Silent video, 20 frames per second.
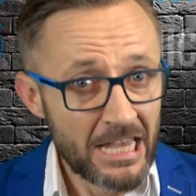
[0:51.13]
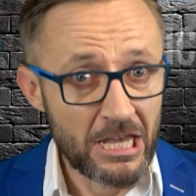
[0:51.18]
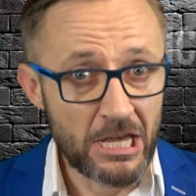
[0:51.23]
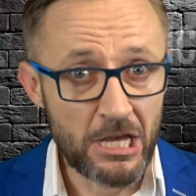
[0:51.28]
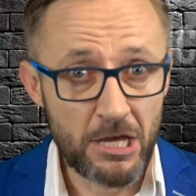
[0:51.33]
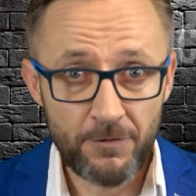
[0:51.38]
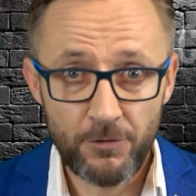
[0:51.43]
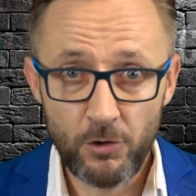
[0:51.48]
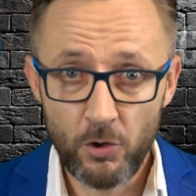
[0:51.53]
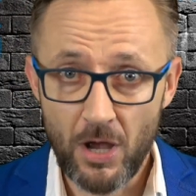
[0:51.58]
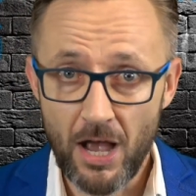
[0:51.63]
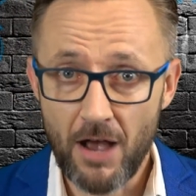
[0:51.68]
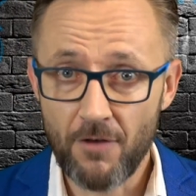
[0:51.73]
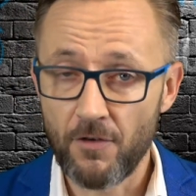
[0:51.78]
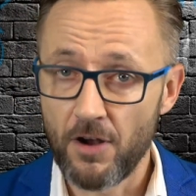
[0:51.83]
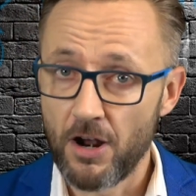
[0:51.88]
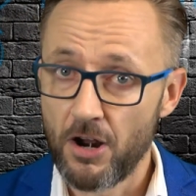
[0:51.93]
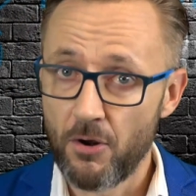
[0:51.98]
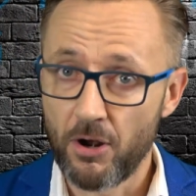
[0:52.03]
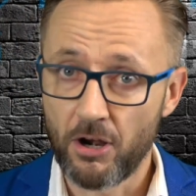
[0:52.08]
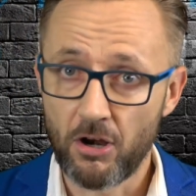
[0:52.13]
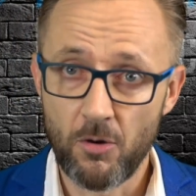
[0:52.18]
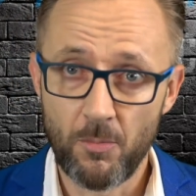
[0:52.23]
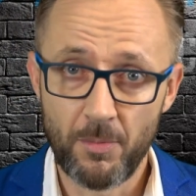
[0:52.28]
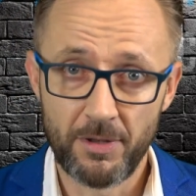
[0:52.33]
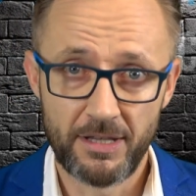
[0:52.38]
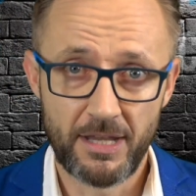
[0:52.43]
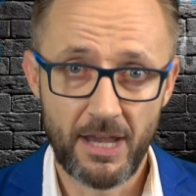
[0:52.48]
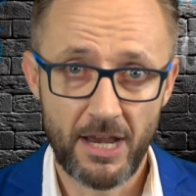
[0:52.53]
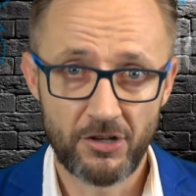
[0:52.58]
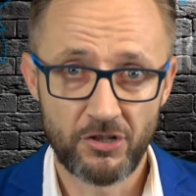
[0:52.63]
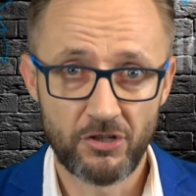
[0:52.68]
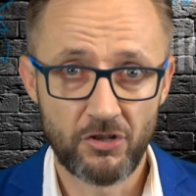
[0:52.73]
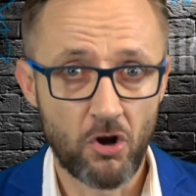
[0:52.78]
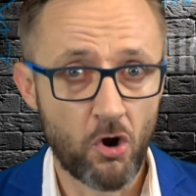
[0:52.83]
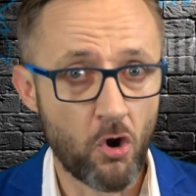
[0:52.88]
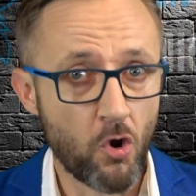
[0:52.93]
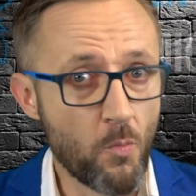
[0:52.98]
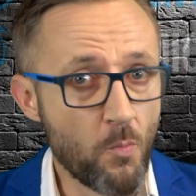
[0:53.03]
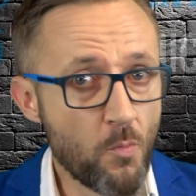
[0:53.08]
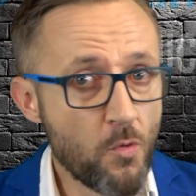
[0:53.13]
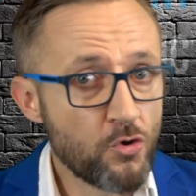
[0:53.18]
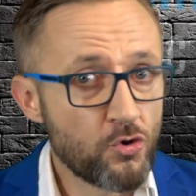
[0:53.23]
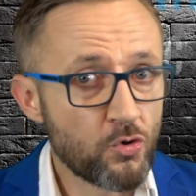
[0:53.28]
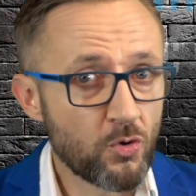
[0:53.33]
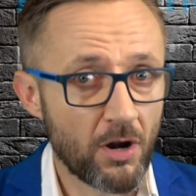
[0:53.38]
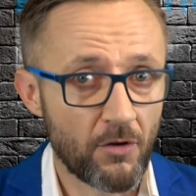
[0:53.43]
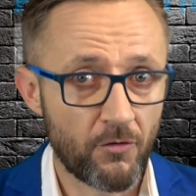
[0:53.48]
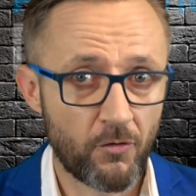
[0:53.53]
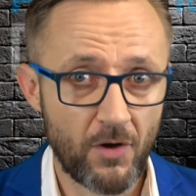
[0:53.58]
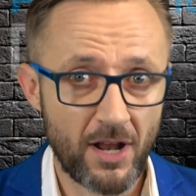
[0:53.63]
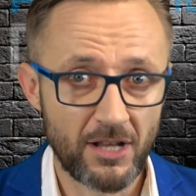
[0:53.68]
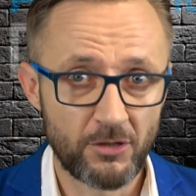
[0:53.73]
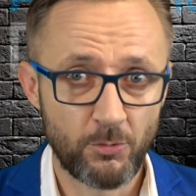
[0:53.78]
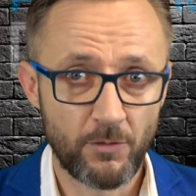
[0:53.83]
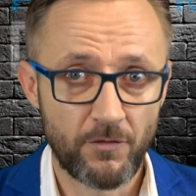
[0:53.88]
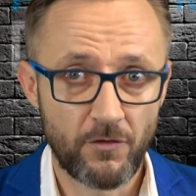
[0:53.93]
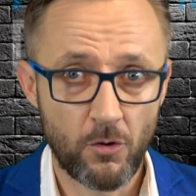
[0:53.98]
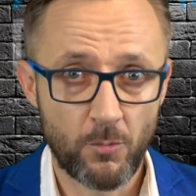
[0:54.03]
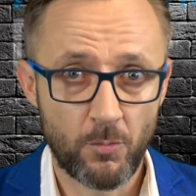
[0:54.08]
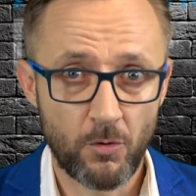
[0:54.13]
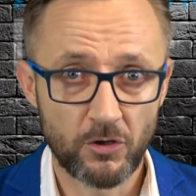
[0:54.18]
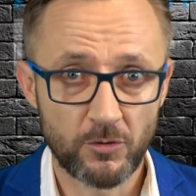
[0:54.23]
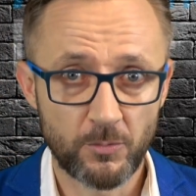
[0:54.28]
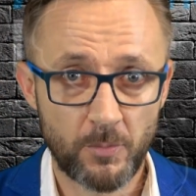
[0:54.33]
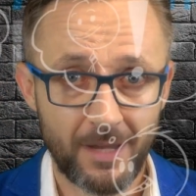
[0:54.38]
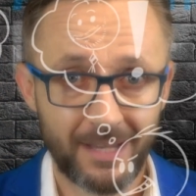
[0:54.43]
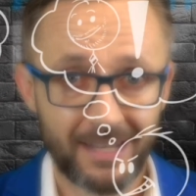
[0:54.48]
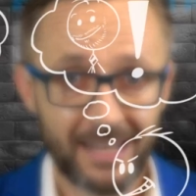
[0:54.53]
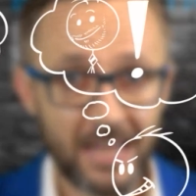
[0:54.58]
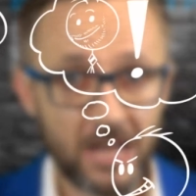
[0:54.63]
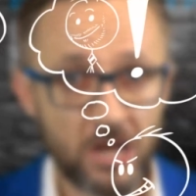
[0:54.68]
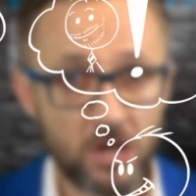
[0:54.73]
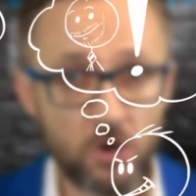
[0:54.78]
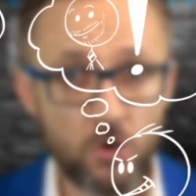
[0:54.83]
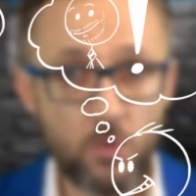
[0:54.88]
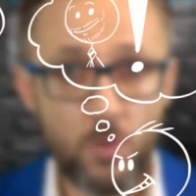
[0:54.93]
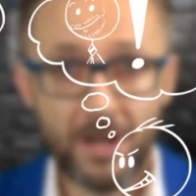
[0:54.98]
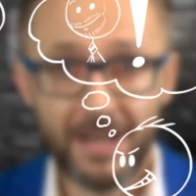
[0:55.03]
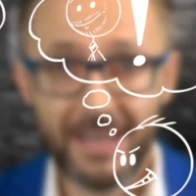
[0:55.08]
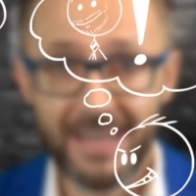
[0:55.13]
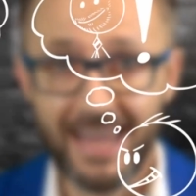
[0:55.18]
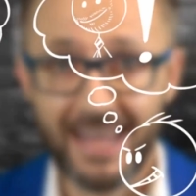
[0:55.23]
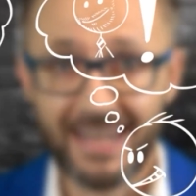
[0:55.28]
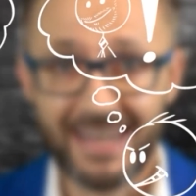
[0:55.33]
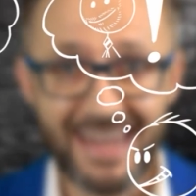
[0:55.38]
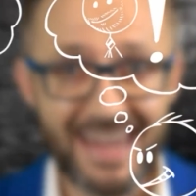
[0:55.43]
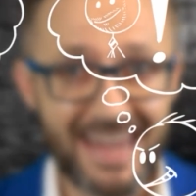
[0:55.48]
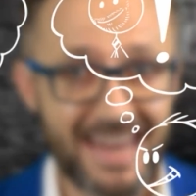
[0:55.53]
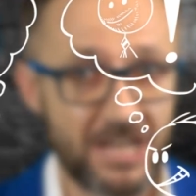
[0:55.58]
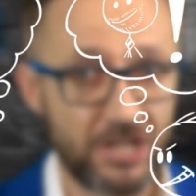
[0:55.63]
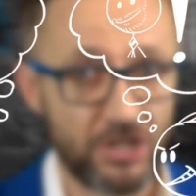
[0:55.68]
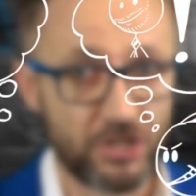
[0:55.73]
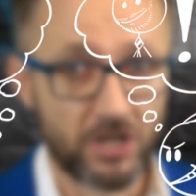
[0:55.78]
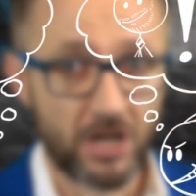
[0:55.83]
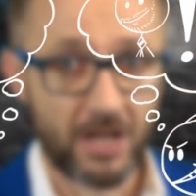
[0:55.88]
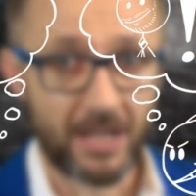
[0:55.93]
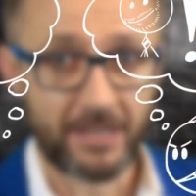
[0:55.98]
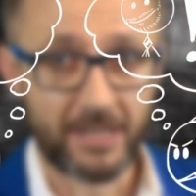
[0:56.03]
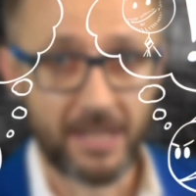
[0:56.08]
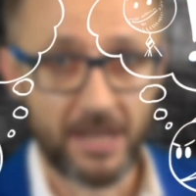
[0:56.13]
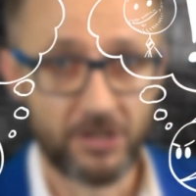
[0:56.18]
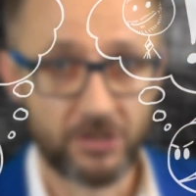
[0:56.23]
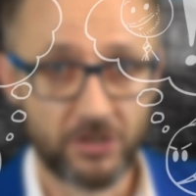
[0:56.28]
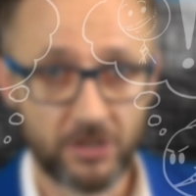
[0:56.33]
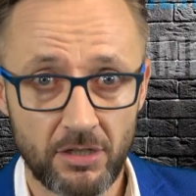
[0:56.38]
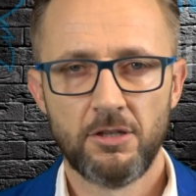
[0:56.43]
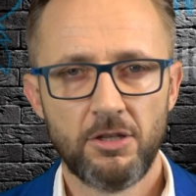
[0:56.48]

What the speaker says: If you have a recommendation or mutual friends with your prospect, you will get initial attention.